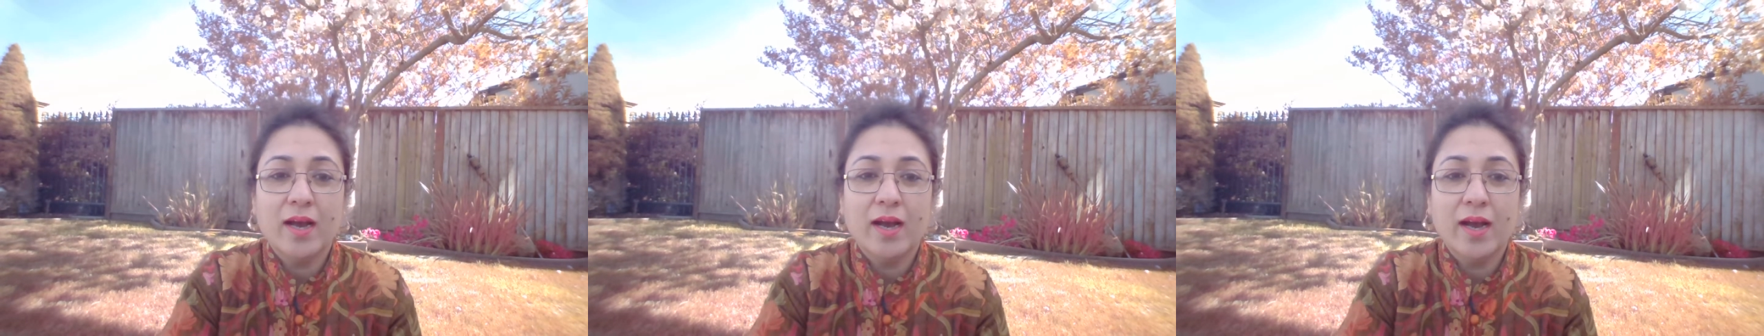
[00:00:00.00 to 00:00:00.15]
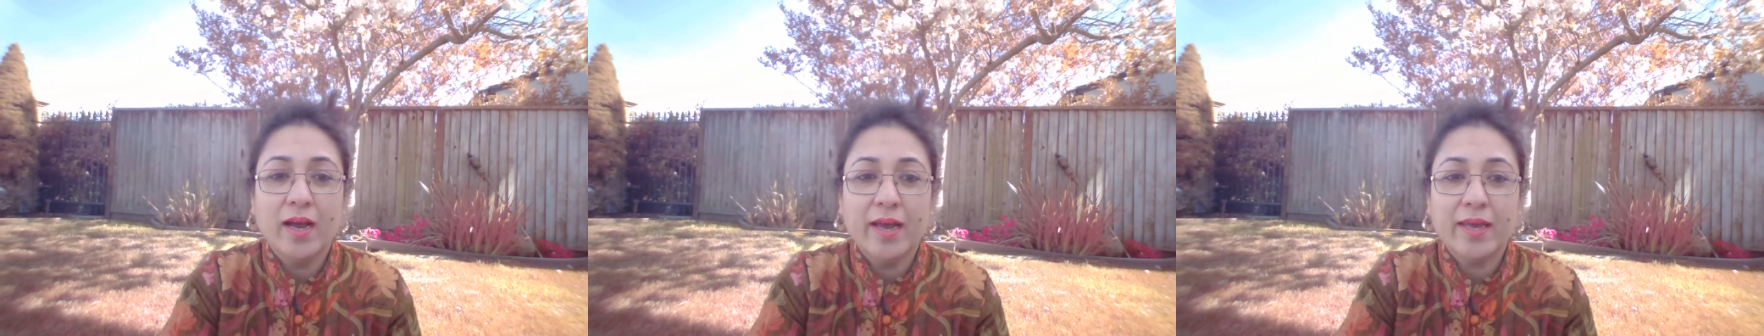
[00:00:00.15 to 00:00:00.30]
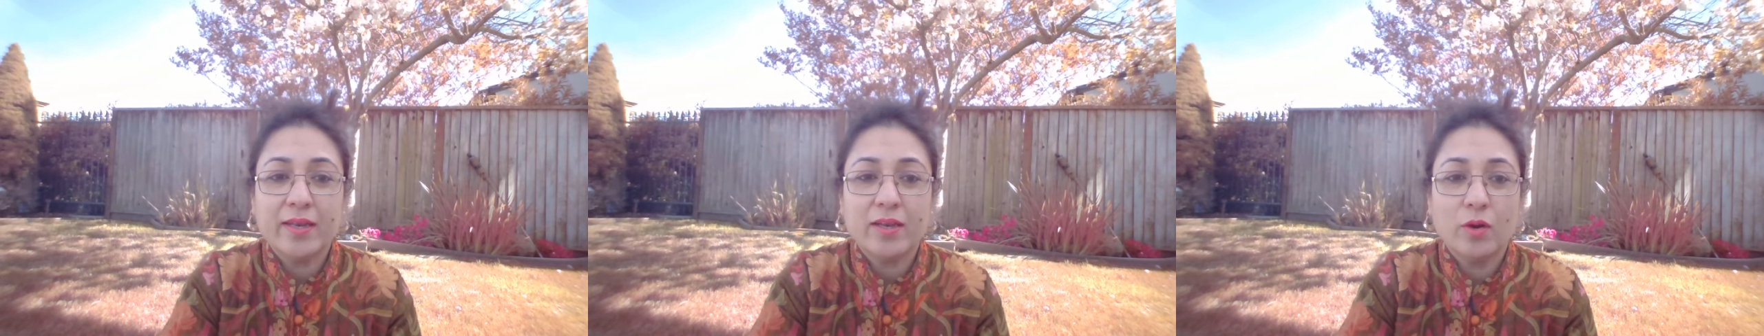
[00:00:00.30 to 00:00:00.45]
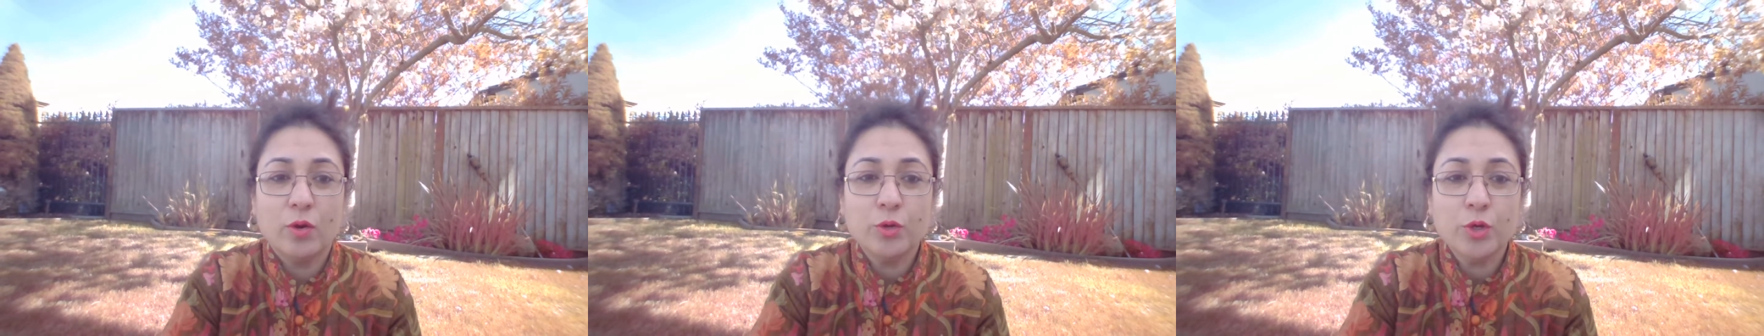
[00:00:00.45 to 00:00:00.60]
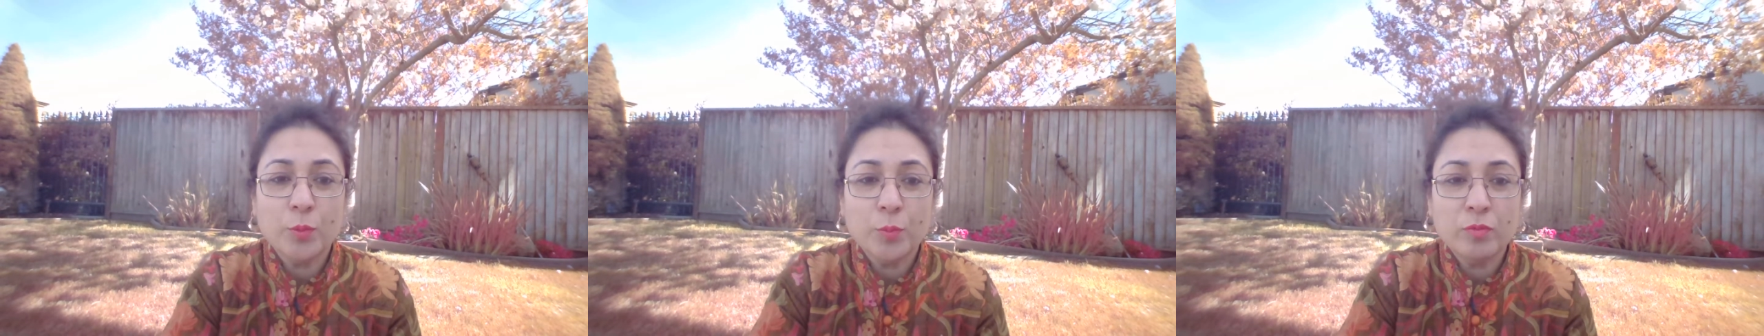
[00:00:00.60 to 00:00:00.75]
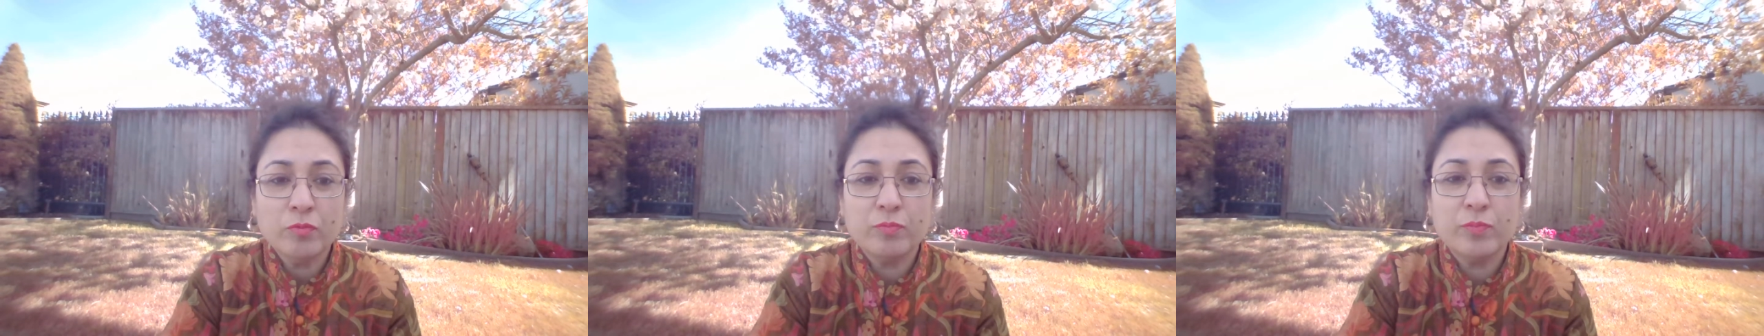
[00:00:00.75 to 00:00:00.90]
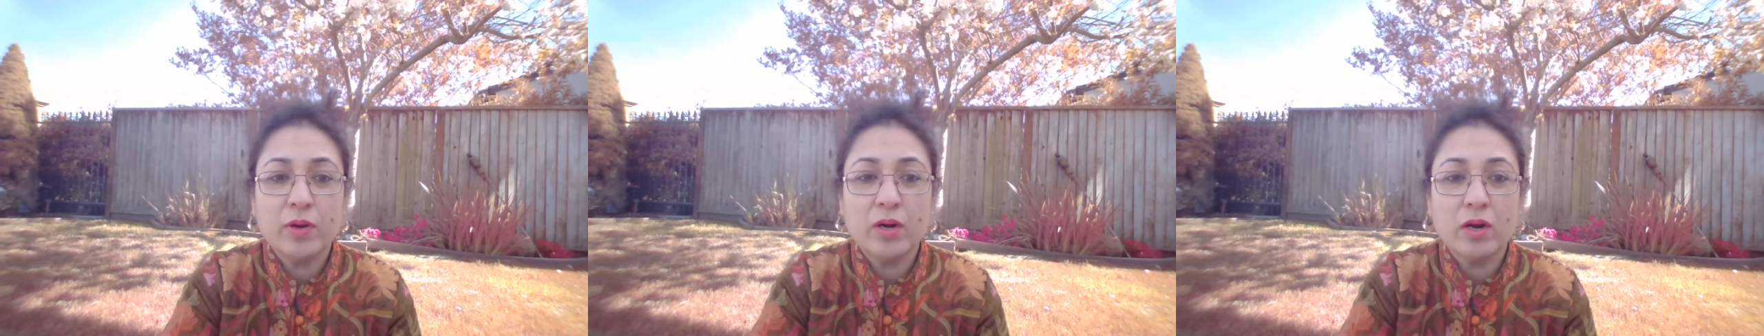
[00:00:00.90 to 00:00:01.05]
And on
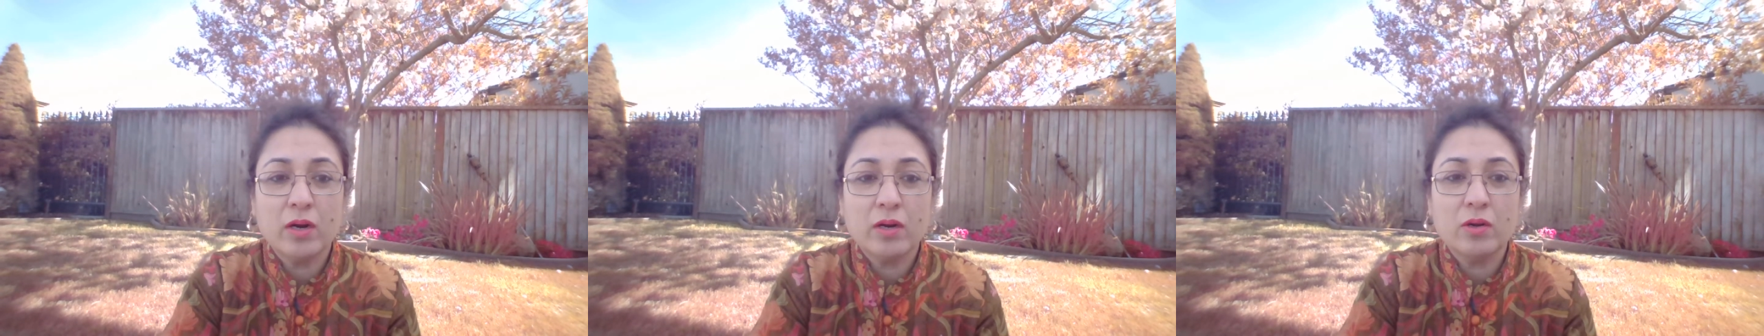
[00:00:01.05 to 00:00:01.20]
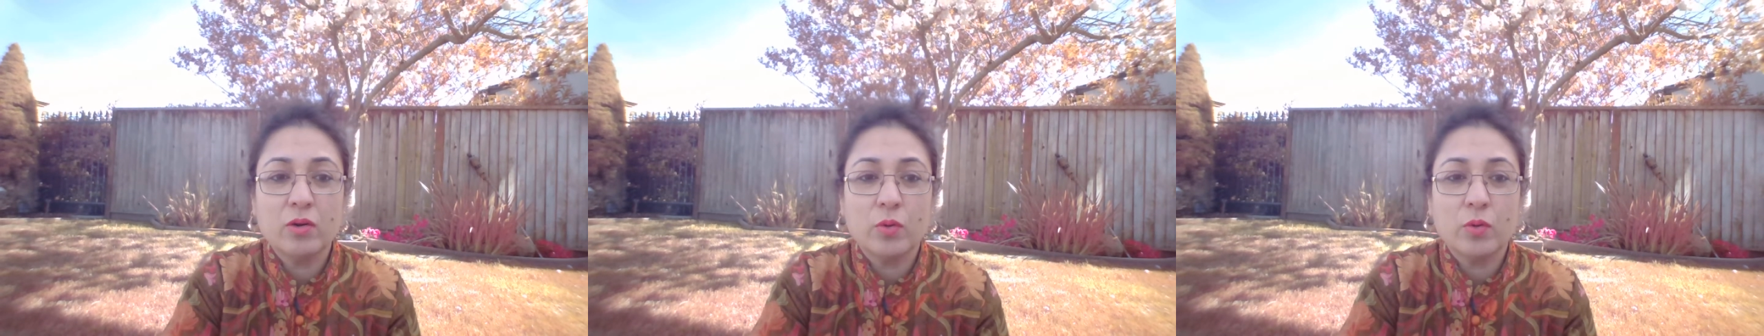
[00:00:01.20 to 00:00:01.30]
top of Mahar